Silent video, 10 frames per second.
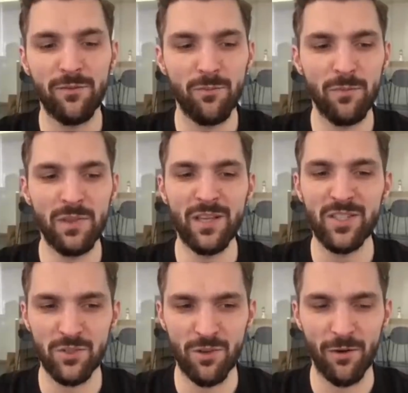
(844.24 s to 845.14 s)

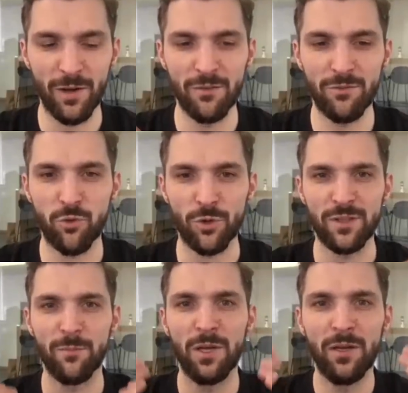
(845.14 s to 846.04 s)
necessary for
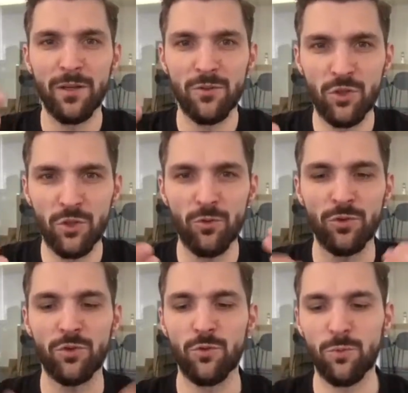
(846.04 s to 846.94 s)
them to
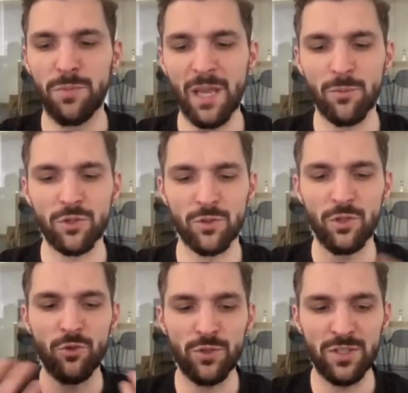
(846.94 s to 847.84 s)
be able to
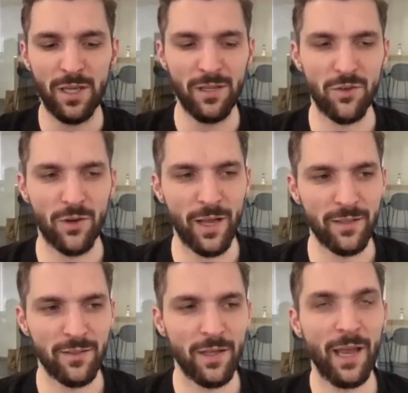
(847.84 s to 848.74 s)
use the internet.